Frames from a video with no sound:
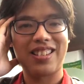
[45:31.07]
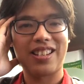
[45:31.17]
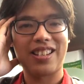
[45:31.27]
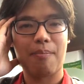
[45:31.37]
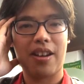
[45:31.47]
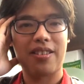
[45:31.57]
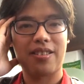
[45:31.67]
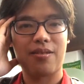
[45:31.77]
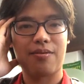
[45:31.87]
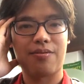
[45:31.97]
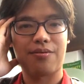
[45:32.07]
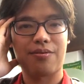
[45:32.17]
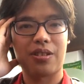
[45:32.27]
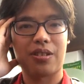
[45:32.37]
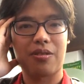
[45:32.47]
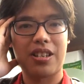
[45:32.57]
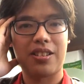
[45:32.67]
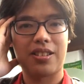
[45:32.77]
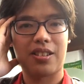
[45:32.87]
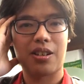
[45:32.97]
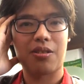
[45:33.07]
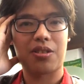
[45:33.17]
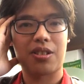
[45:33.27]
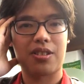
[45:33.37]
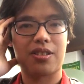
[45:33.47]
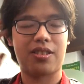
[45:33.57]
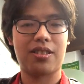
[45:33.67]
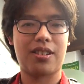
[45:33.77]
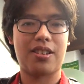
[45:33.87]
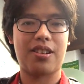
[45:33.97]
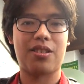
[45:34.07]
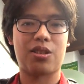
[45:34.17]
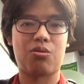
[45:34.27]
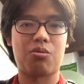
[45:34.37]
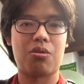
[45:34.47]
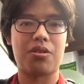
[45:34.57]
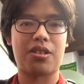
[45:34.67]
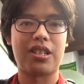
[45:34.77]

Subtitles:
competitive East Coast schools,